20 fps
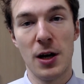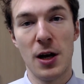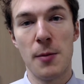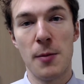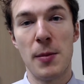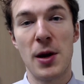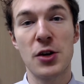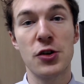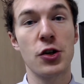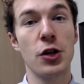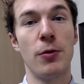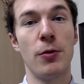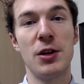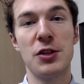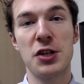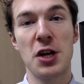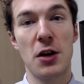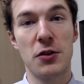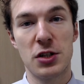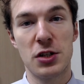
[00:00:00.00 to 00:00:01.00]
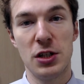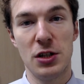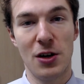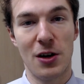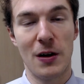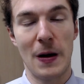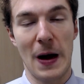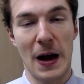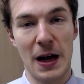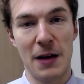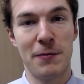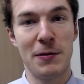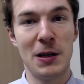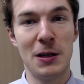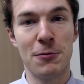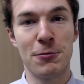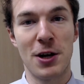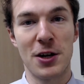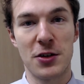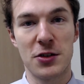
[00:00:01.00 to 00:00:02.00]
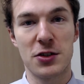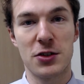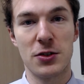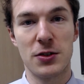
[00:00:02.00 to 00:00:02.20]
make sure you reach out to your Hy-Vee registered